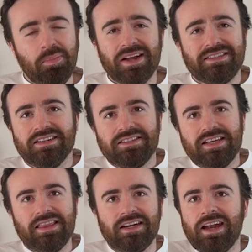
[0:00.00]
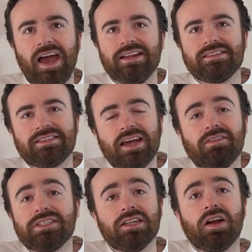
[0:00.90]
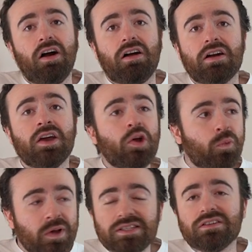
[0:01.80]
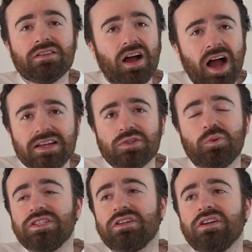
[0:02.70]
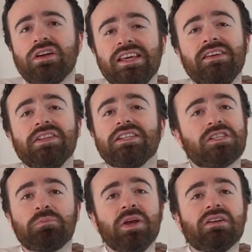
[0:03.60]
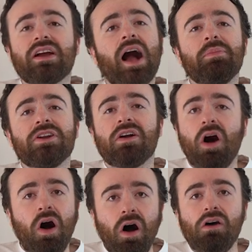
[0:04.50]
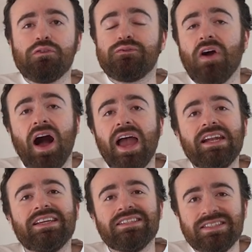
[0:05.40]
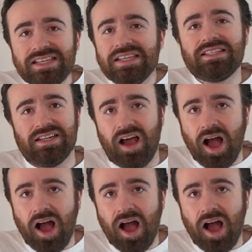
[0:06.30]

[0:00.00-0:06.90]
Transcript: But seriously, the Knight, Skeleton Guard, Wizard, Ice Wizard, even the Spear Goblin are all fine and decent